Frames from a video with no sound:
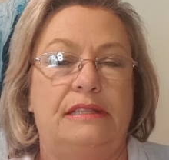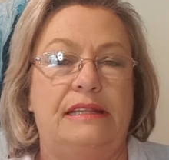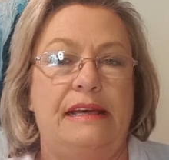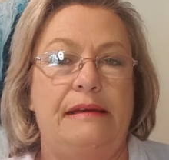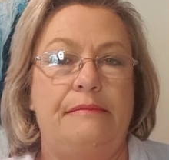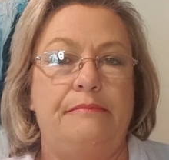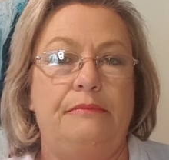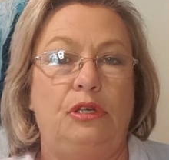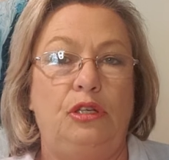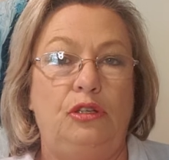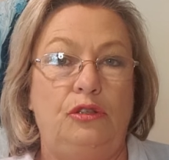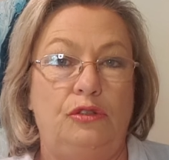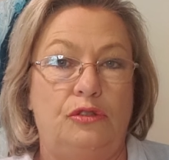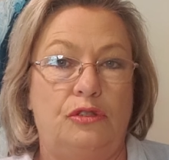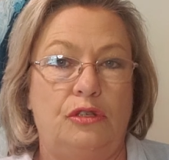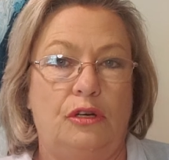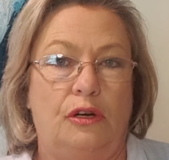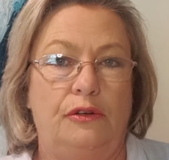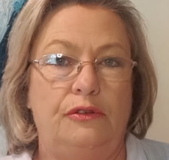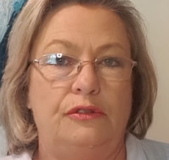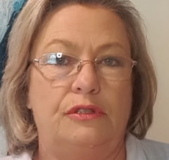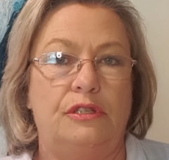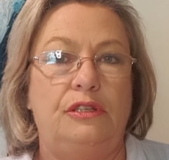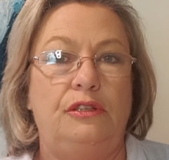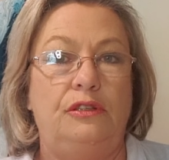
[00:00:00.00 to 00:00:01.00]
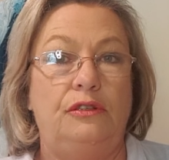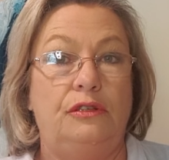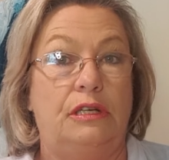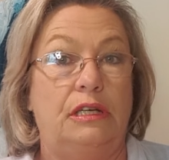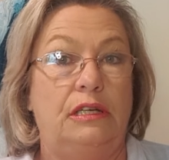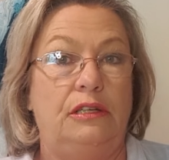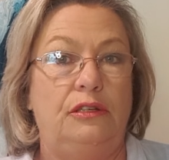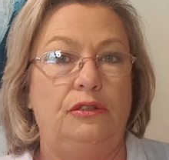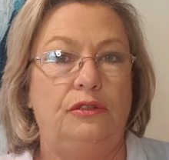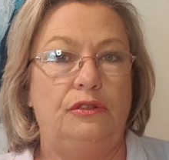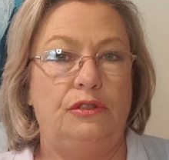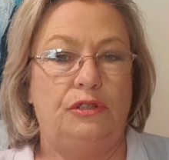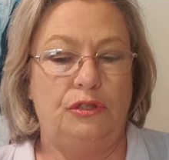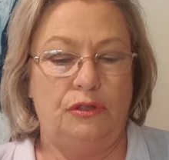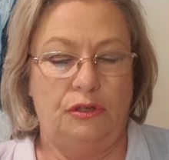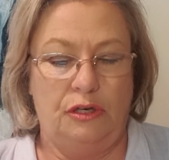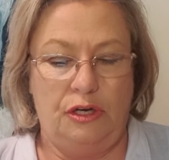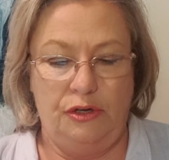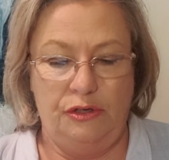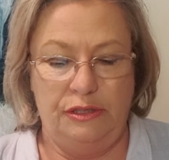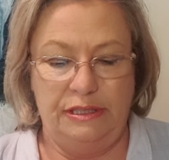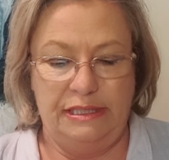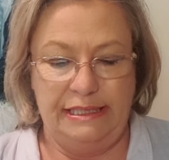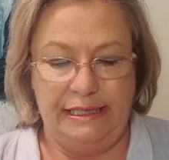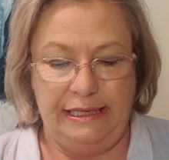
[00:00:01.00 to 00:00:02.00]
them. You don't. You can use your
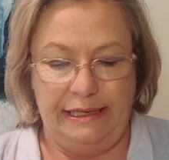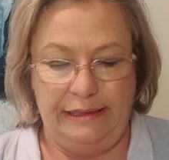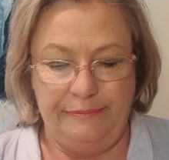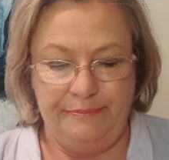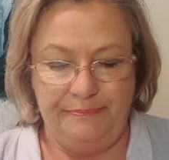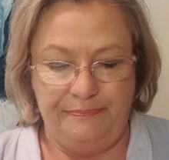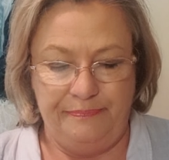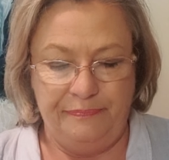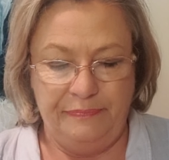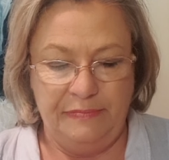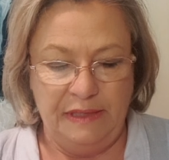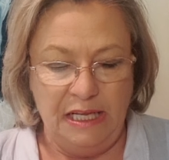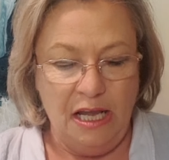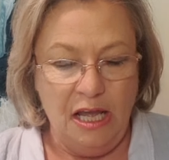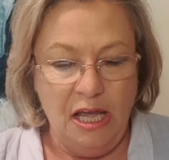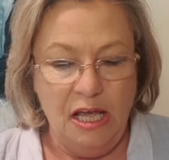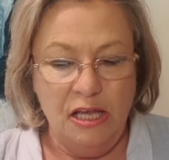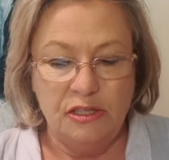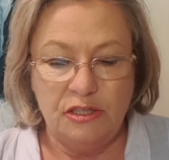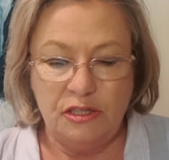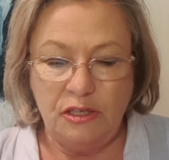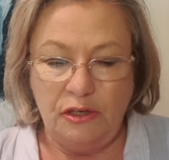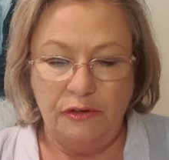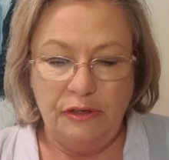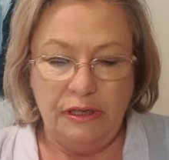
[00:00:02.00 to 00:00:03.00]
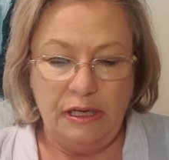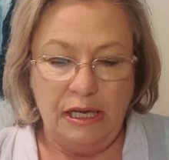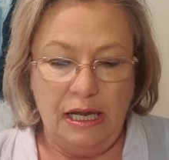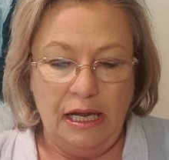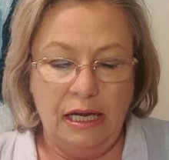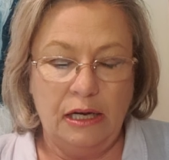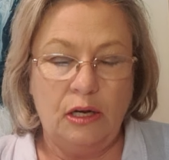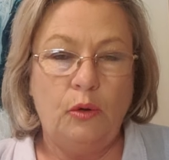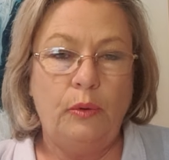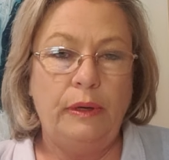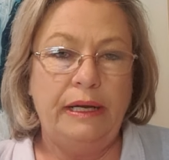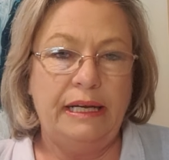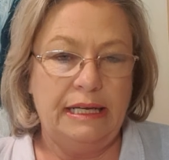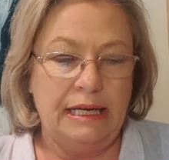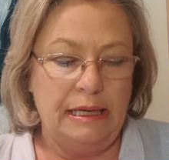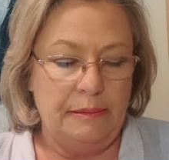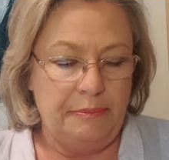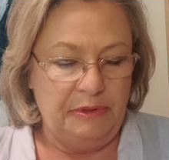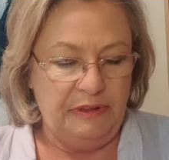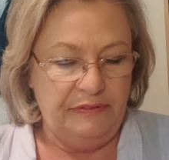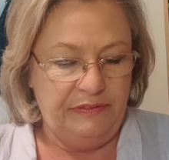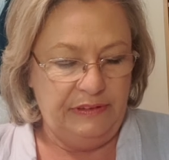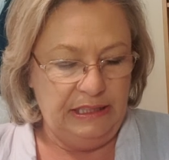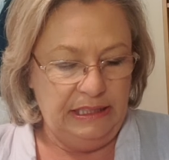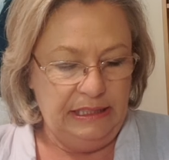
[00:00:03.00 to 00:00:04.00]
own team. So a quick couple
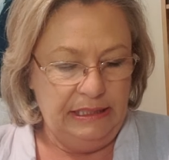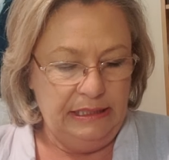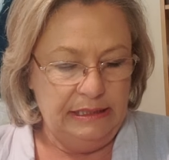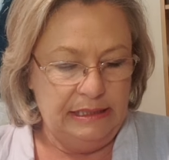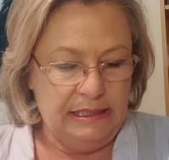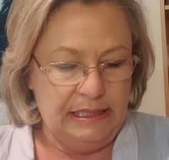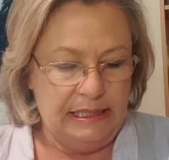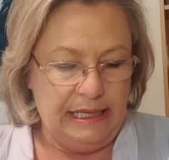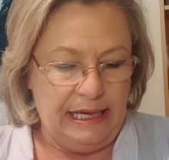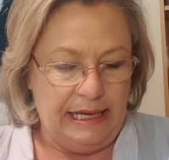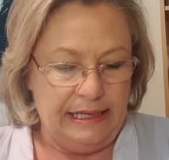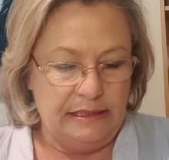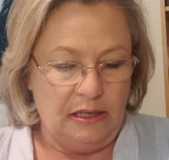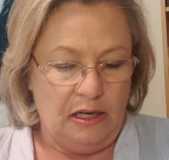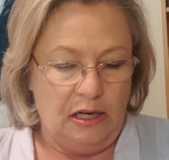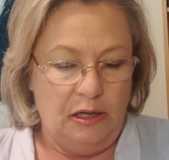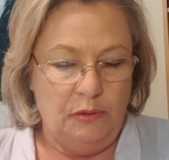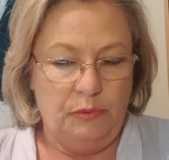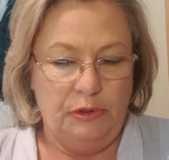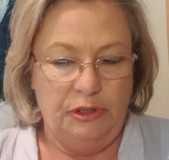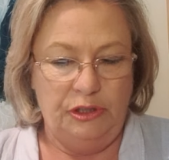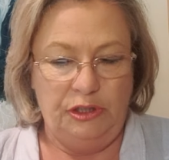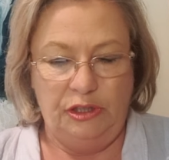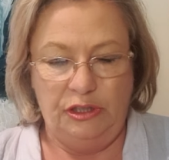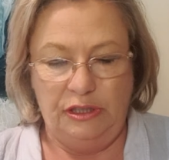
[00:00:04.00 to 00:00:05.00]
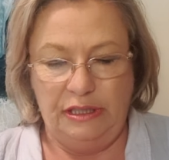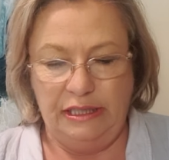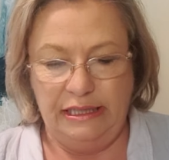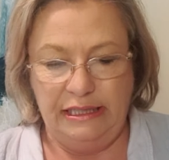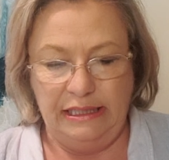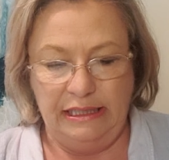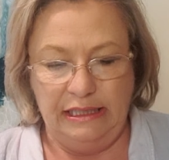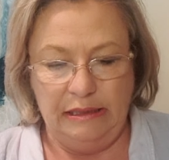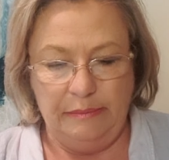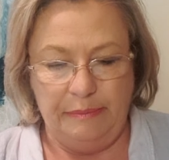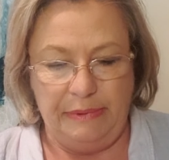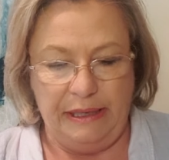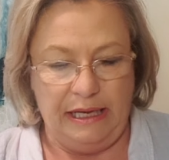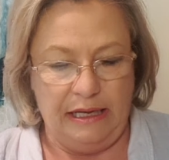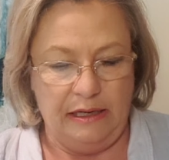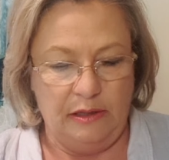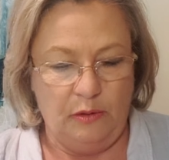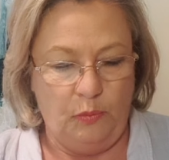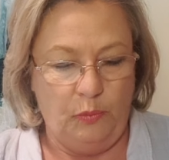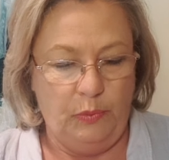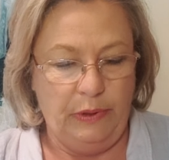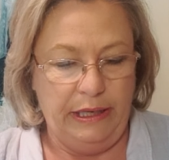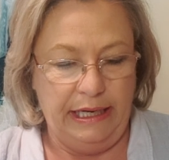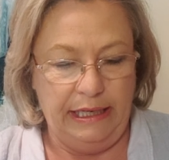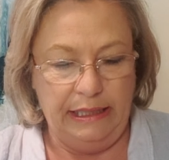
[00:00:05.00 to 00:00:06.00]
of things that I want you to think
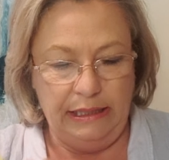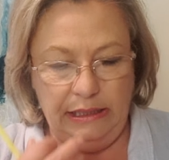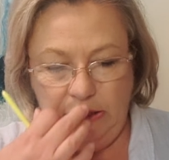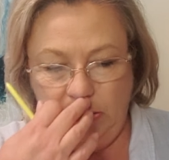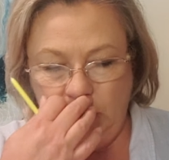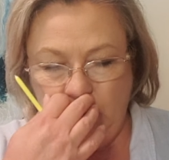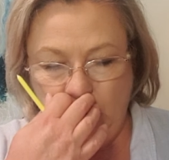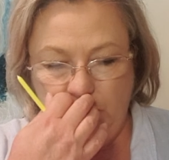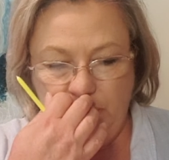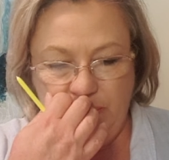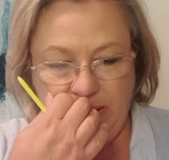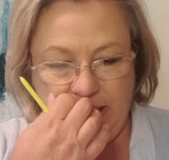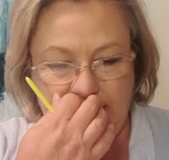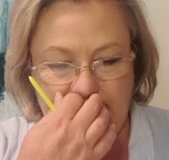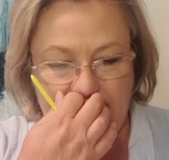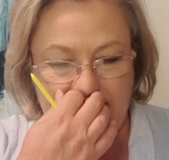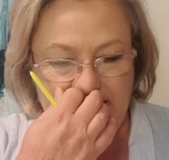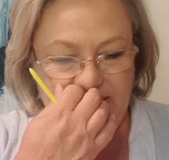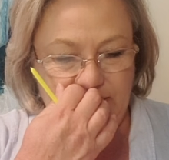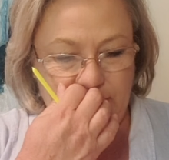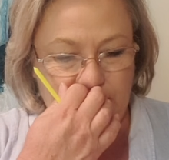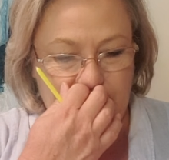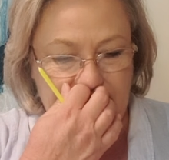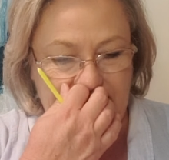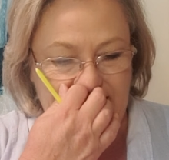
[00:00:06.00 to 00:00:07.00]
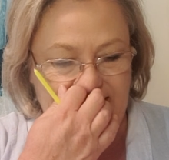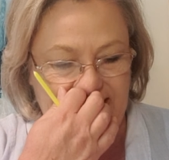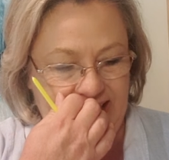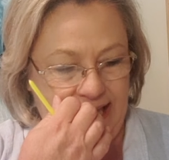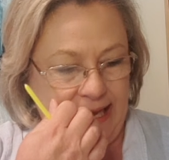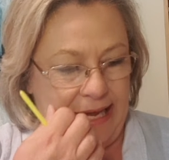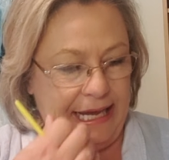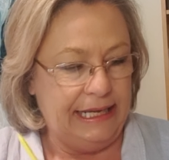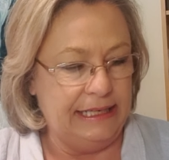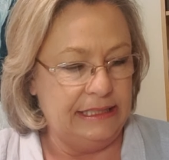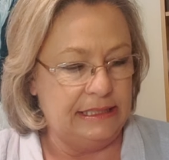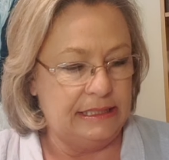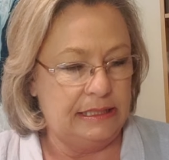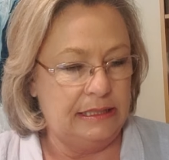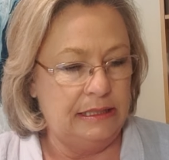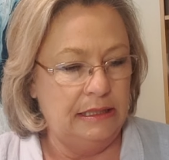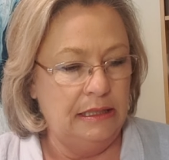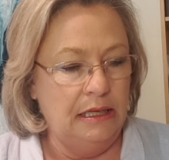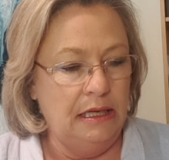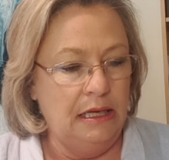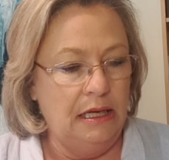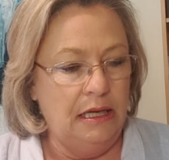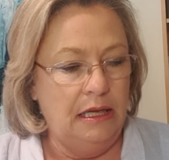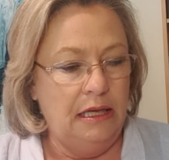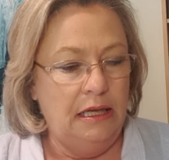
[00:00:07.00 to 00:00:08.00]
about when you are looking at
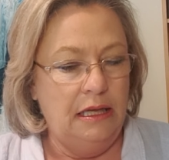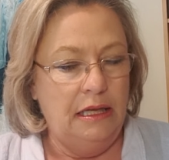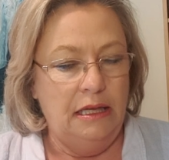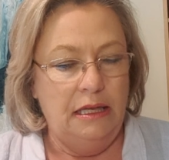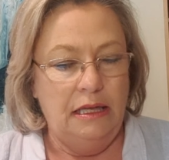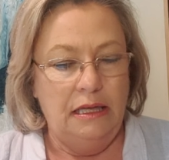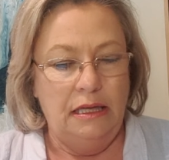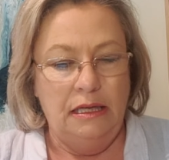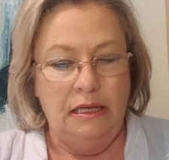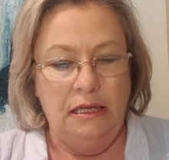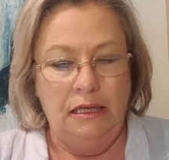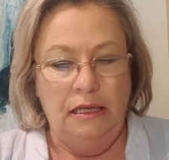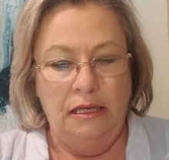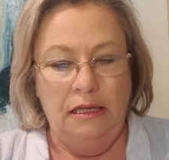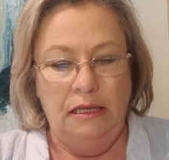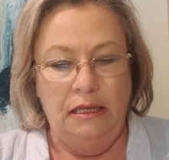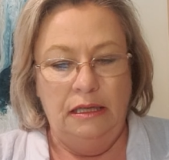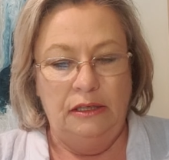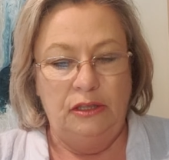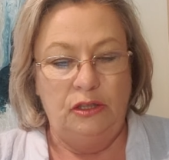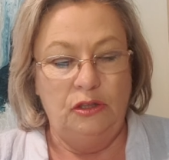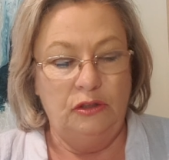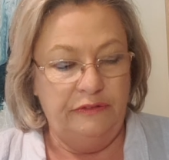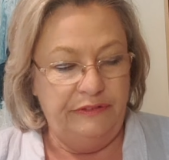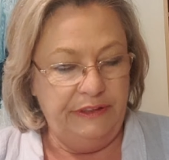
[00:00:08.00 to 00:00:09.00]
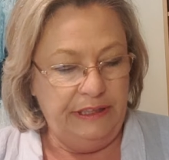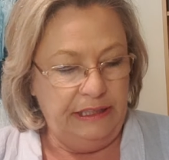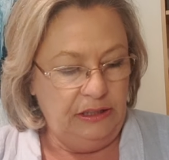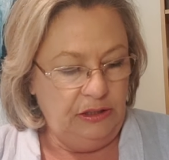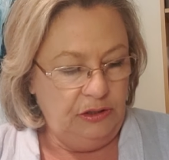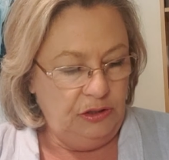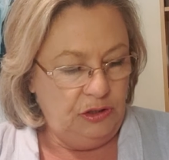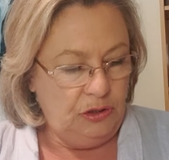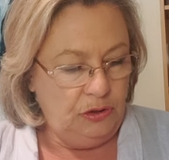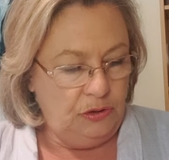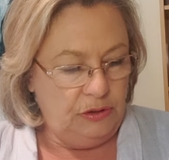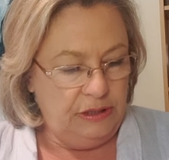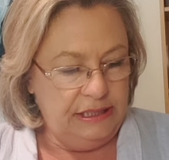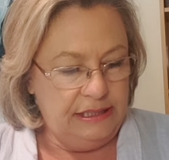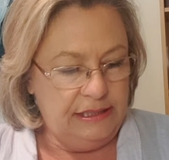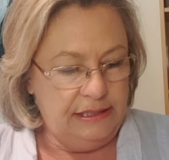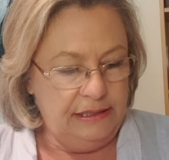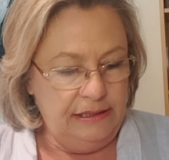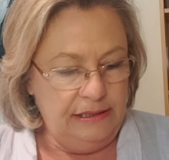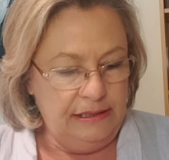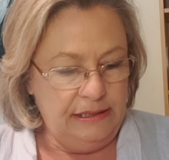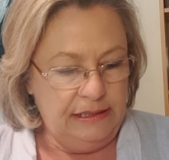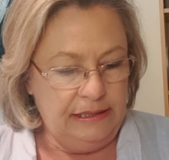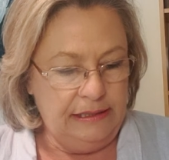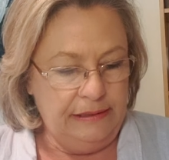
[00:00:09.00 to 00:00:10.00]
your venue
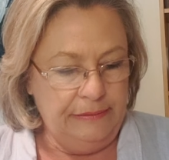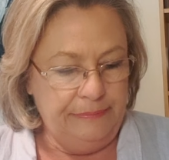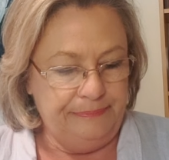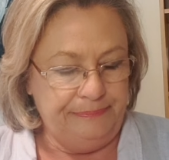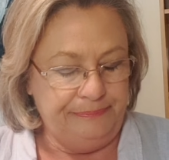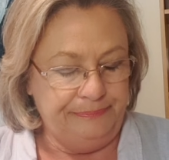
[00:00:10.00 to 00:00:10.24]
choices.